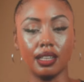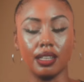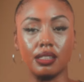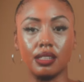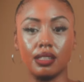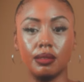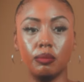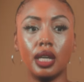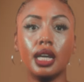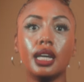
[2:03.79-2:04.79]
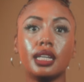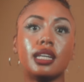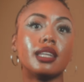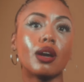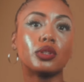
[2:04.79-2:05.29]
And um,
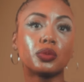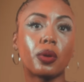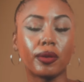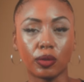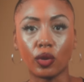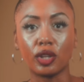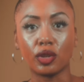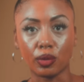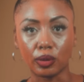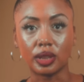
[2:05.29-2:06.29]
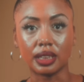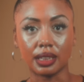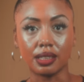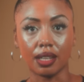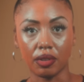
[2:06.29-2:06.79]
yeah, that was probably one of the grossest
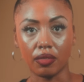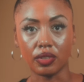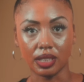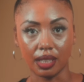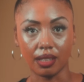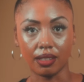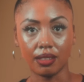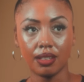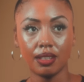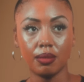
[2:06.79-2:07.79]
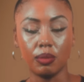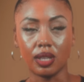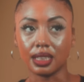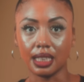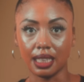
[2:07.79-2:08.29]
things I've ever seen
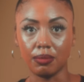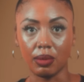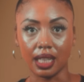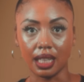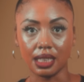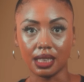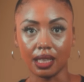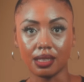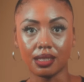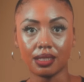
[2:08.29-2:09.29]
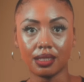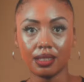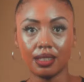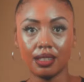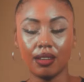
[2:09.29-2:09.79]
because it didn't make any sense.
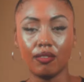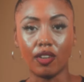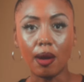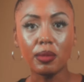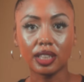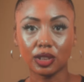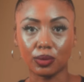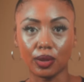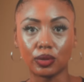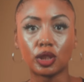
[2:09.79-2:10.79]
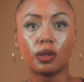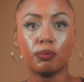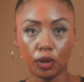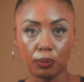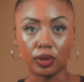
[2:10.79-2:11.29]
Vomit is gross,
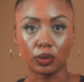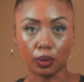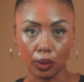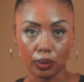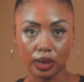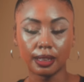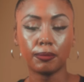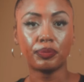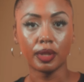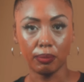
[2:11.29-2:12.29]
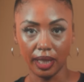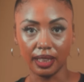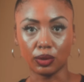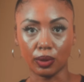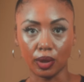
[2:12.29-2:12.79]
poop is gross, pee
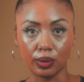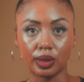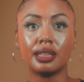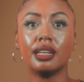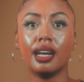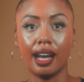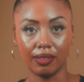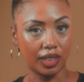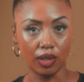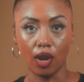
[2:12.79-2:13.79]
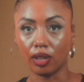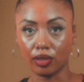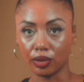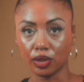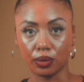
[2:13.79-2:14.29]
is gross. I've seen all of
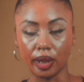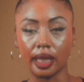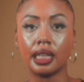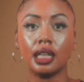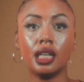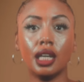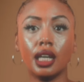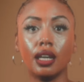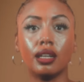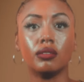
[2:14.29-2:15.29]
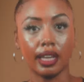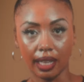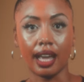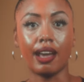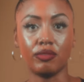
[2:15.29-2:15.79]
those three.
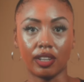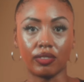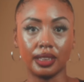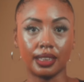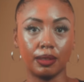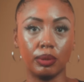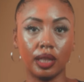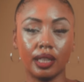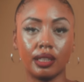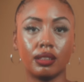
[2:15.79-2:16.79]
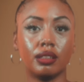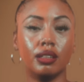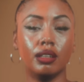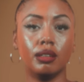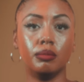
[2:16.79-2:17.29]
And I have definitely seen blood
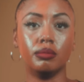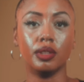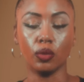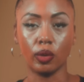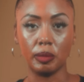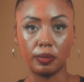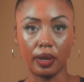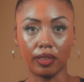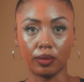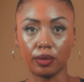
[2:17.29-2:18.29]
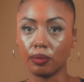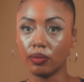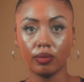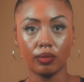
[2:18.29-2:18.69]
um, in the women's bathroom.